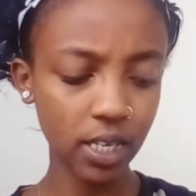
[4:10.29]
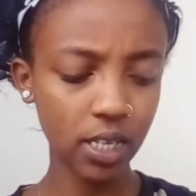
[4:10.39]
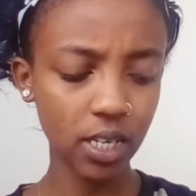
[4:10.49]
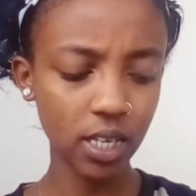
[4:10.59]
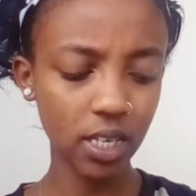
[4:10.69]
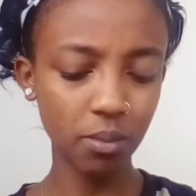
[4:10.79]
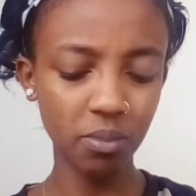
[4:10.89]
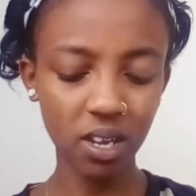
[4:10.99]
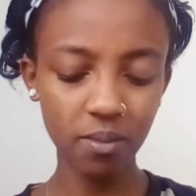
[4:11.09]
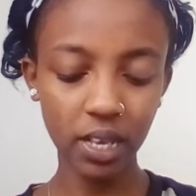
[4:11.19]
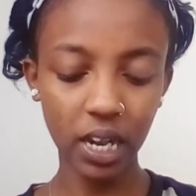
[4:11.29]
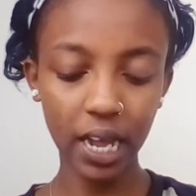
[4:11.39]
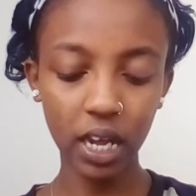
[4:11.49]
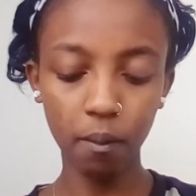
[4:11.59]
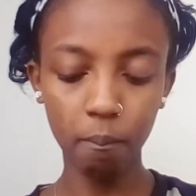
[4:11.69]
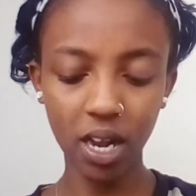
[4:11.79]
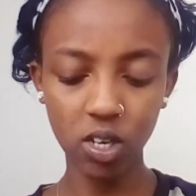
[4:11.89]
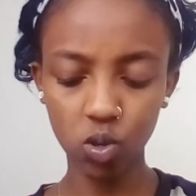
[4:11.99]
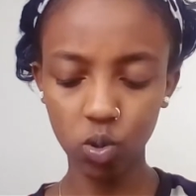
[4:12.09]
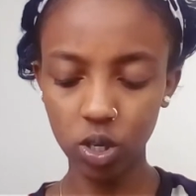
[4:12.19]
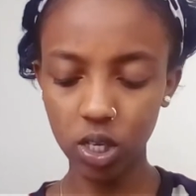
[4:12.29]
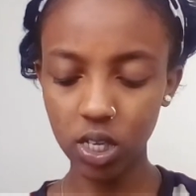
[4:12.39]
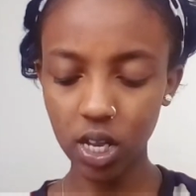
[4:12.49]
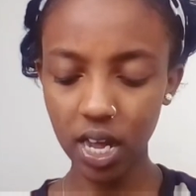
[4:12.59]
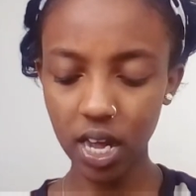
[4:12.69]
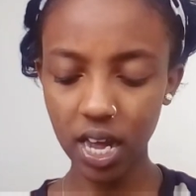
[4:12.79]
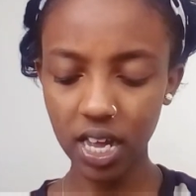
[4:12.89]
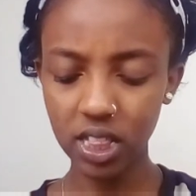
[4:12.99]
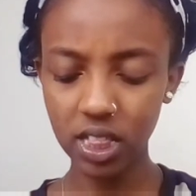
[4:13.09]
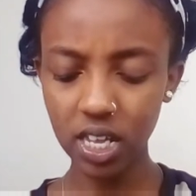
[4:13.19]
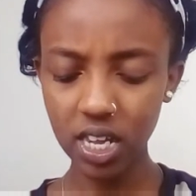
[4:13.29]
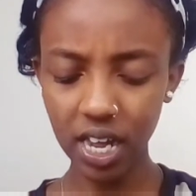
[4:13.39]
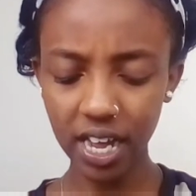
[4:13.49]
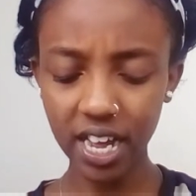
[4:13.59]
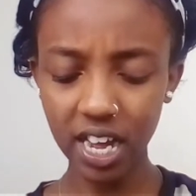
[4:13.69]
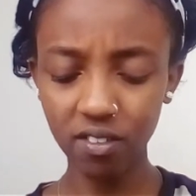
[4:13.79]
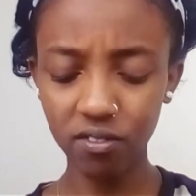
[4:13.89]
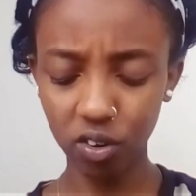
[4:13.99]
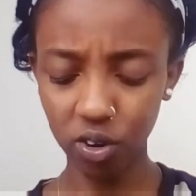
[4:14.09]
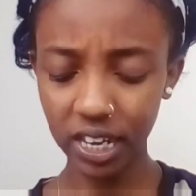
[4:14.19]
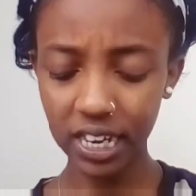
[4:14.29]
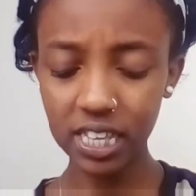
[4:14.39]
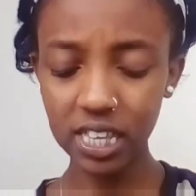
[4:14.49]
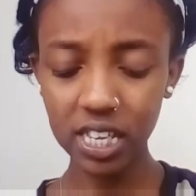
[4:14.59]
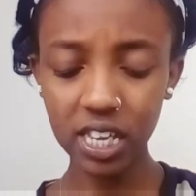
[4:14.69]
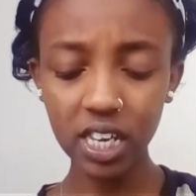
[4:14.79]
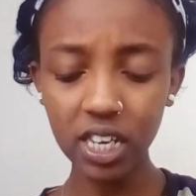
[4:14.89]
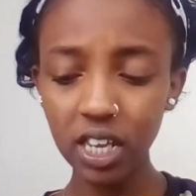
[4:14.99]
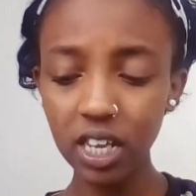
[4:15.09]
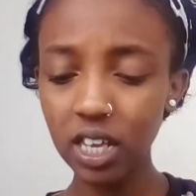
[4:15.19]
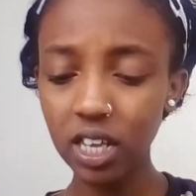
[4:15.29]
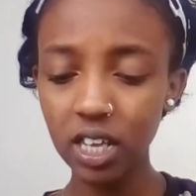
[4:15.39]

Yes, sometimes I like matte because I think I have oily skin.